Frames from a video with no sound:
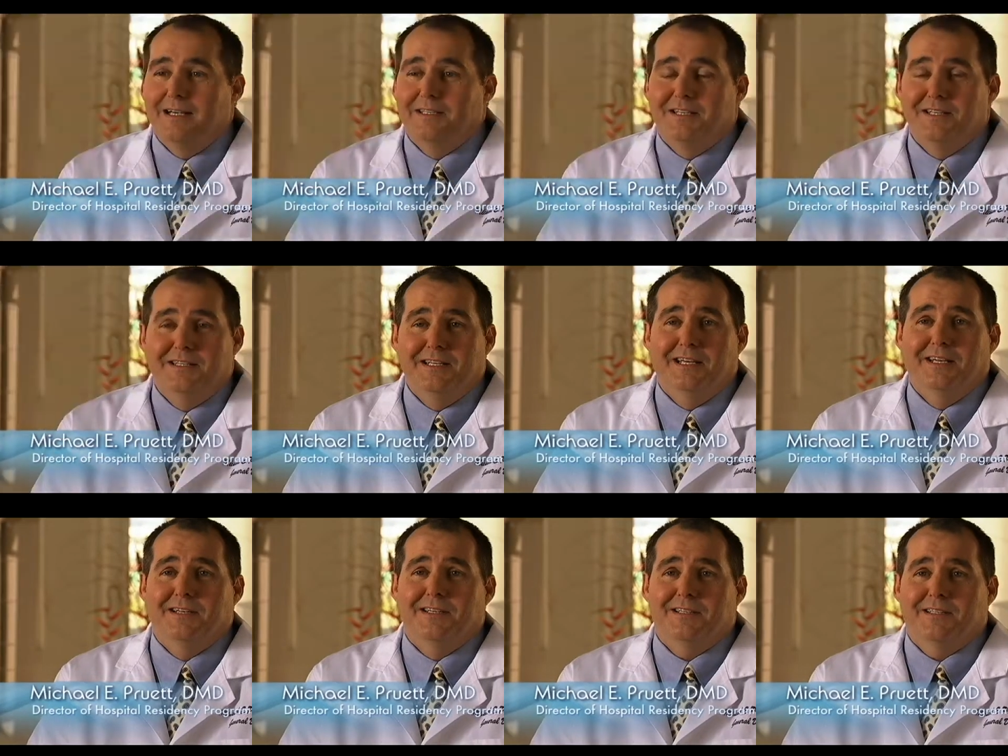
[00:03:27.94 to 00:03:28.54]
as a
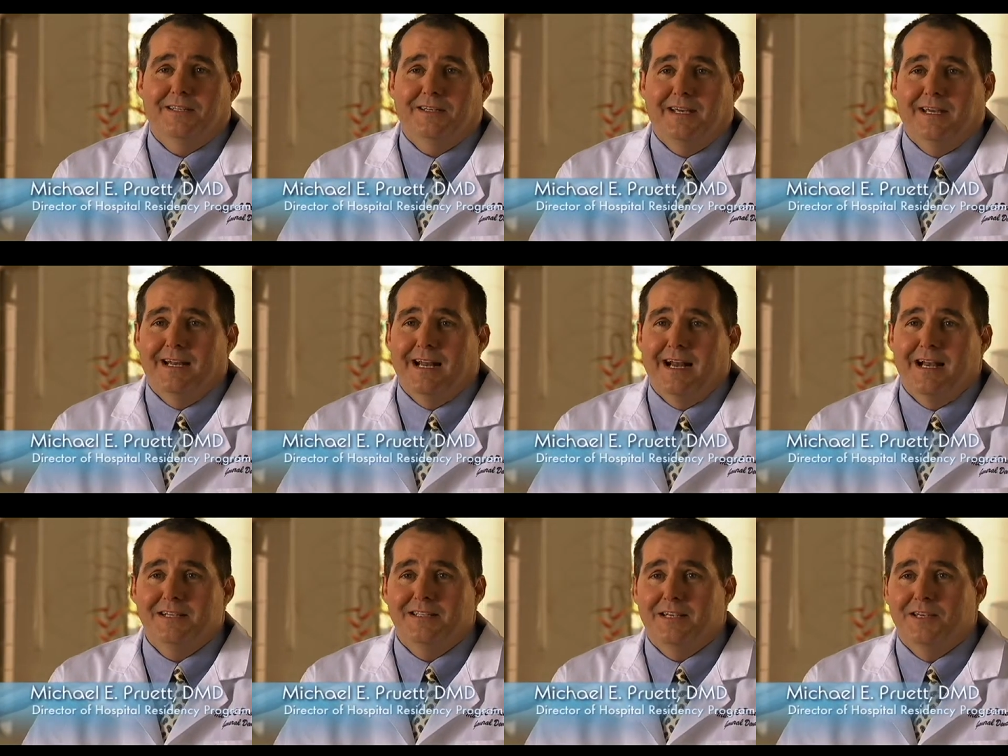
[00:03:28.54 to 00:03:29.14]
dentist, and
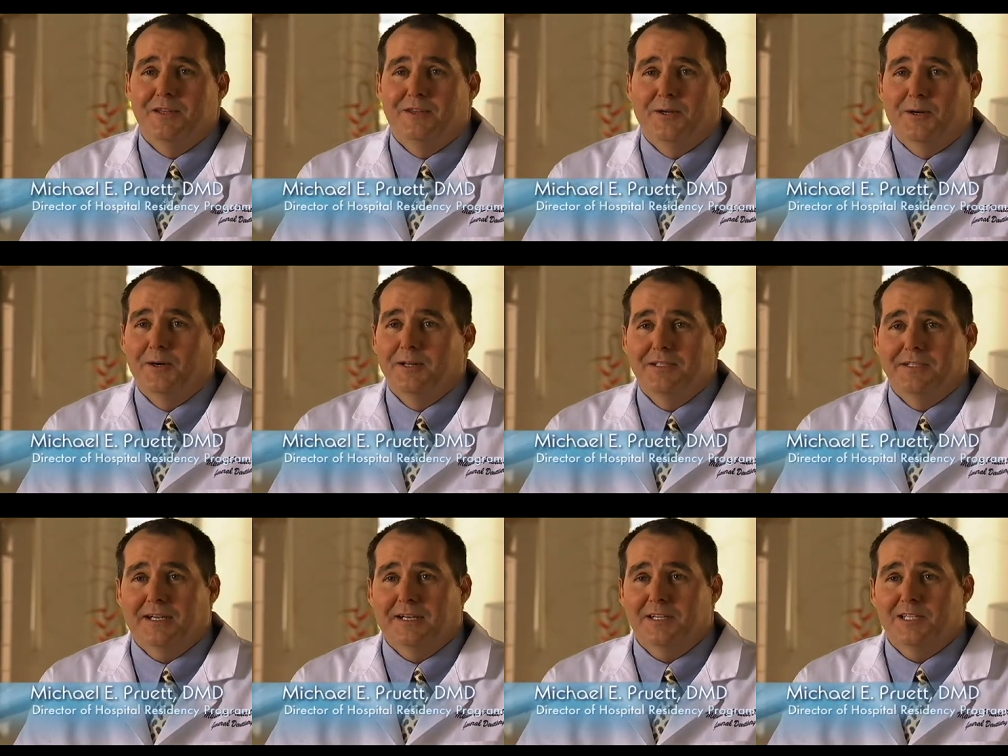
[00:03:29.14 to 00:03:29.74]
I, as a
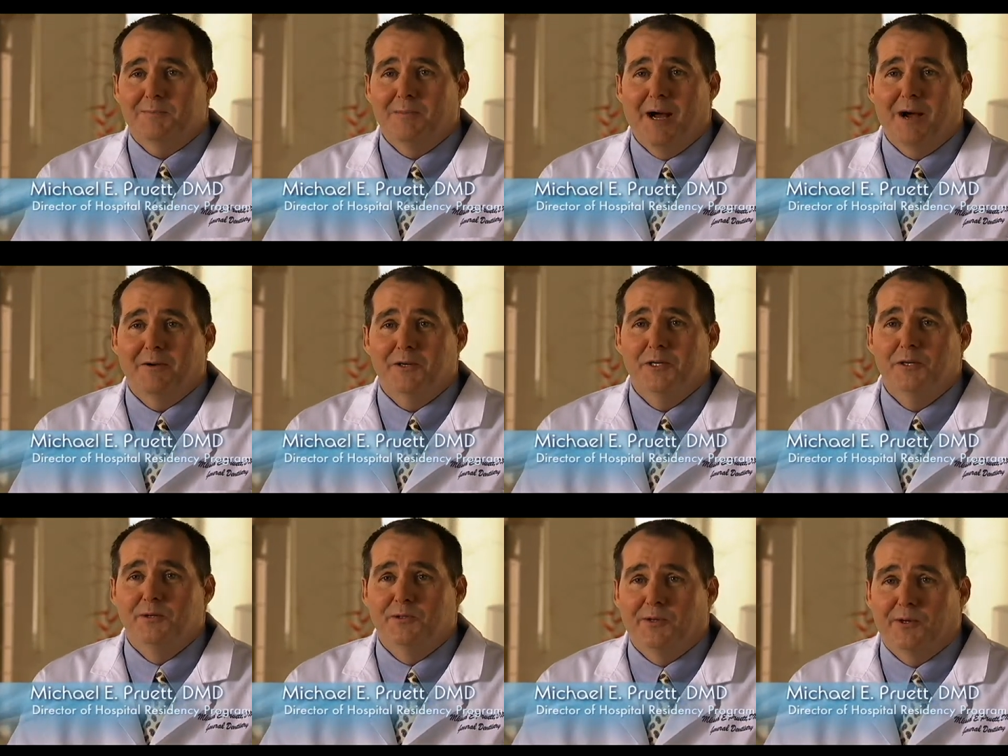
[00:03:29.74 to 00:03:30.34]
30-second Smile
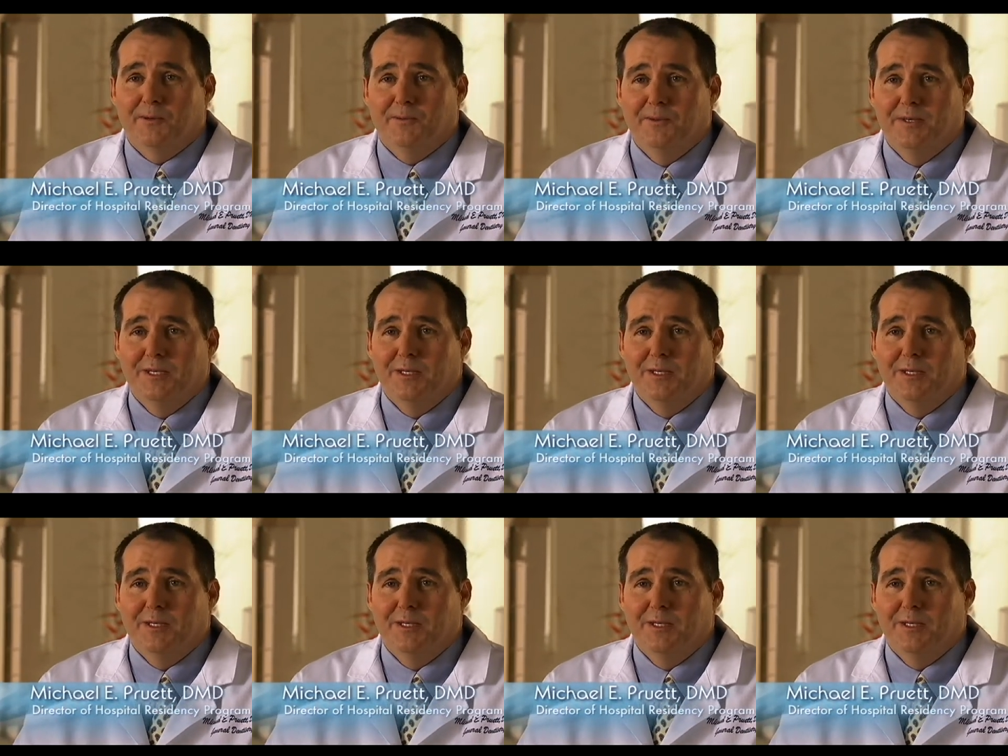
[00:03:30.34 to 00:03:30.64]
user,